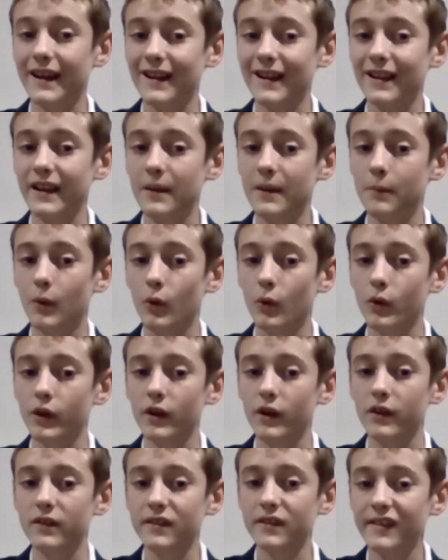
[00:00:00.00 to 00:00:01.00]
and clean ball
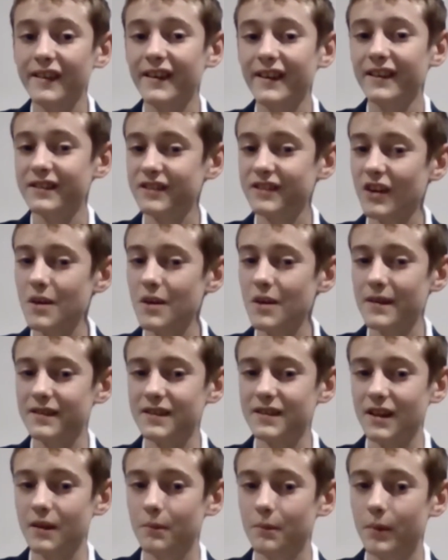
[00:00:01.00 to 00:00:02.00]
use. So,
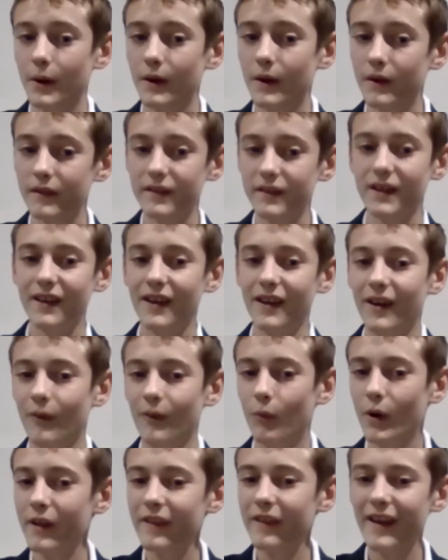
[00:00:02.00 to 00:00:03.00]
Mr. Composed,
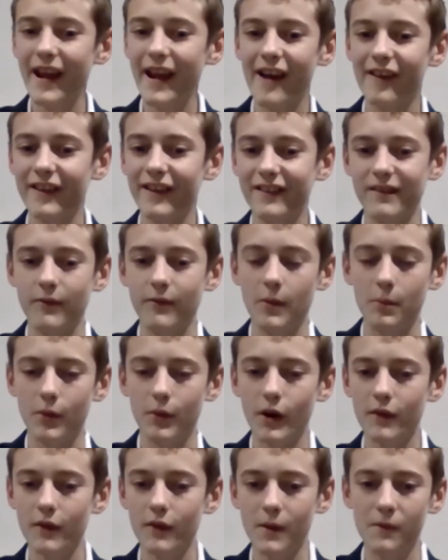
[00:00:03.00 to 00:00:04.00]
what are the areas of
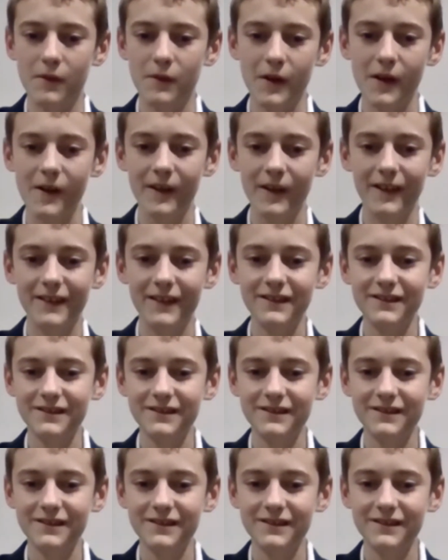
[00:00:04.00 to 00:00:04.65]
improvement for you?